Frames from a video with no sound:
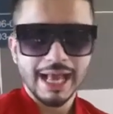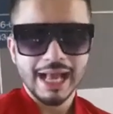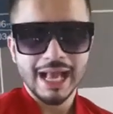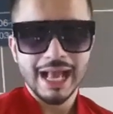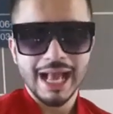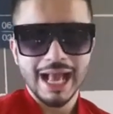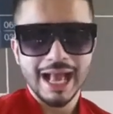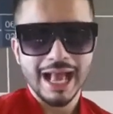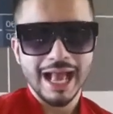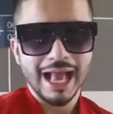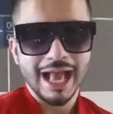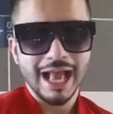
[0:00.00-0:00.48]
Uh,
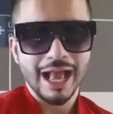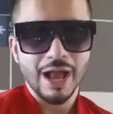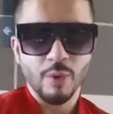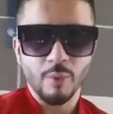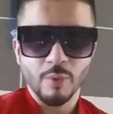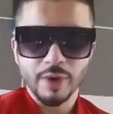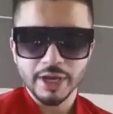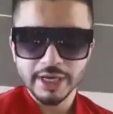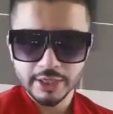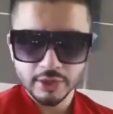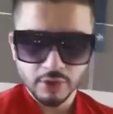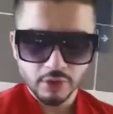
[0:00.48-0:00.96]

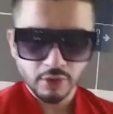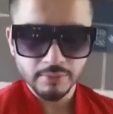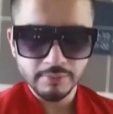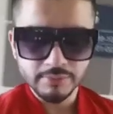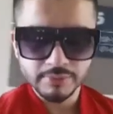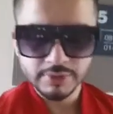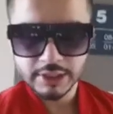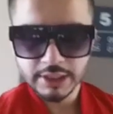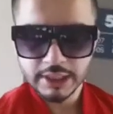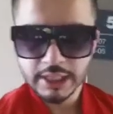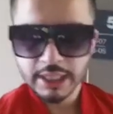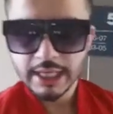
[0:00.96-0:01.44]
and when he
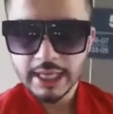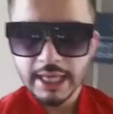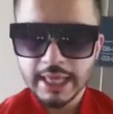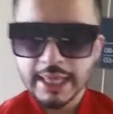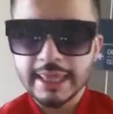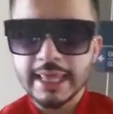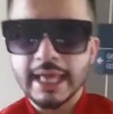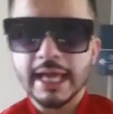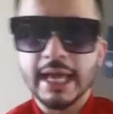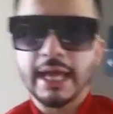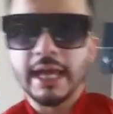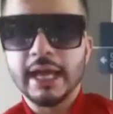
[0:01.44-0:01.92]
comes,
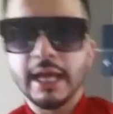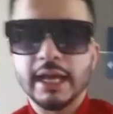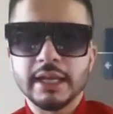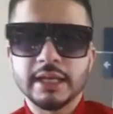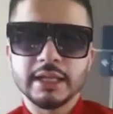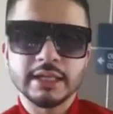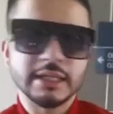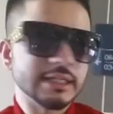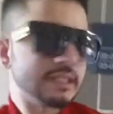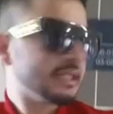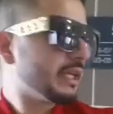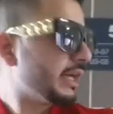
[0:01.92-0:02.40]

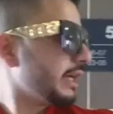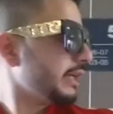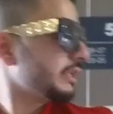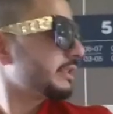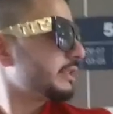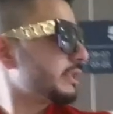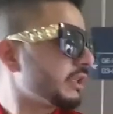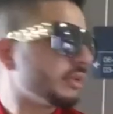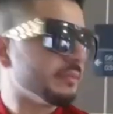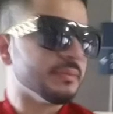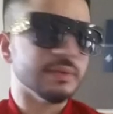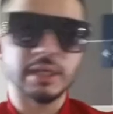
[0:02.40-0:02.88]
and yeah,
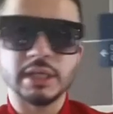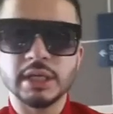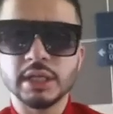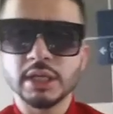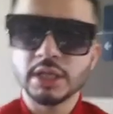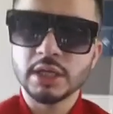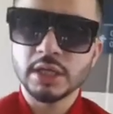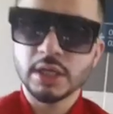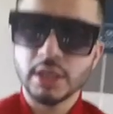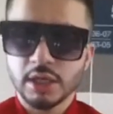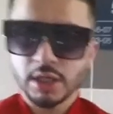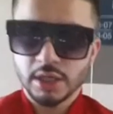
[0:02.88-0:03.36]
it's gonna
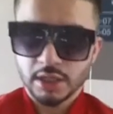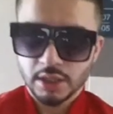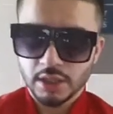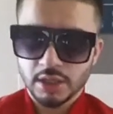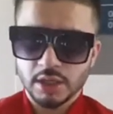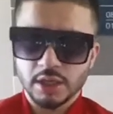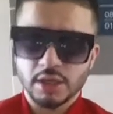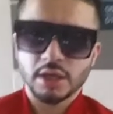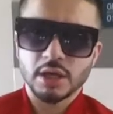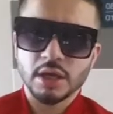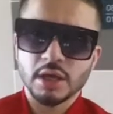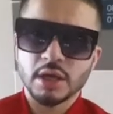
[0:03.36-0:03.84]
be
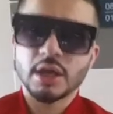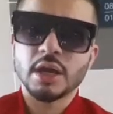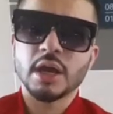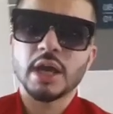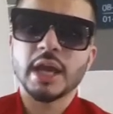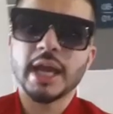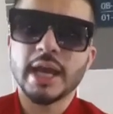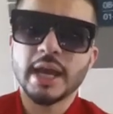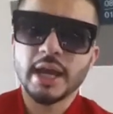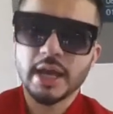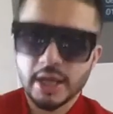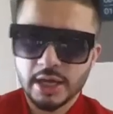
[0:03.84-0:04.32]

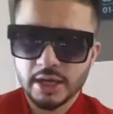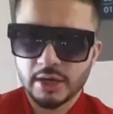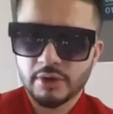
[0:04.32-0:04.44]
great.